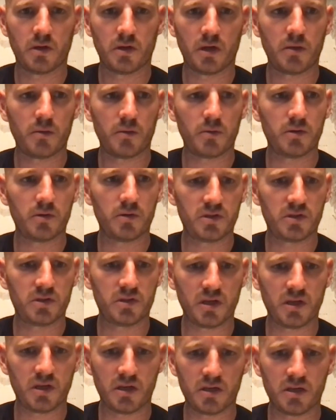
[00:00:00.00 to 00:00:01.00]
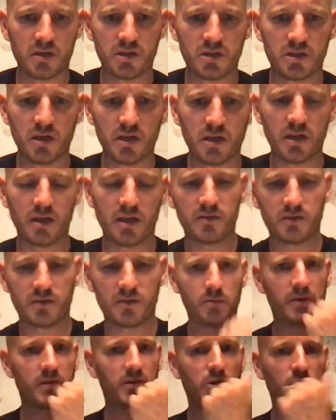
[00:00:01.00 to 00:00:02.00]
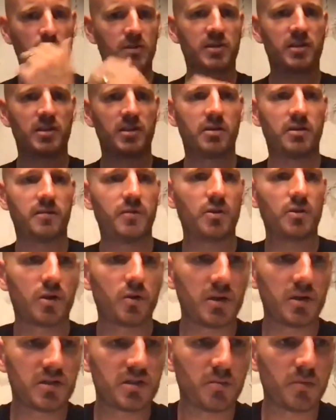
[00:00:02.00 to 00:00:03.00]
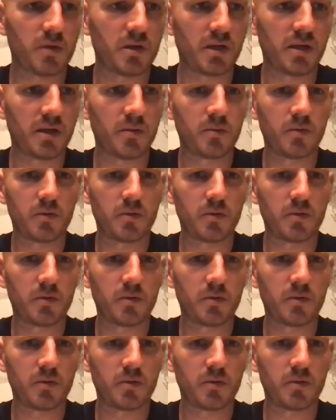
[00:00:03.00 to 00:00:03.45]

I think it was uh, Shirley. So that means Christian. Have you got a question, buddy?